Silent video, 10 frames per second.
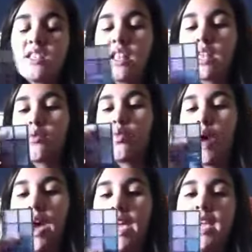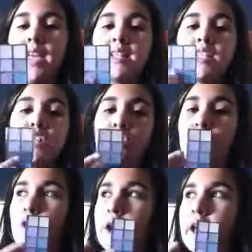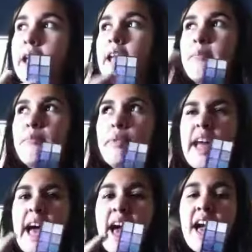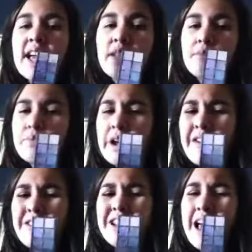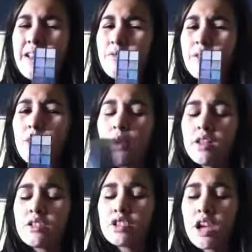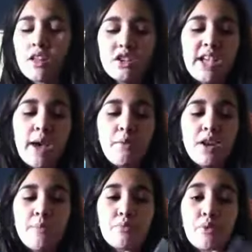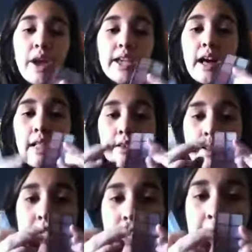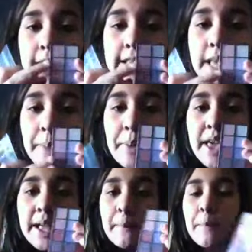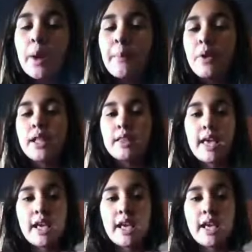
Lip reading: like white and gray and black and brown, and I didn't really want those colors. I wanted bright colors like these, like pink and purple and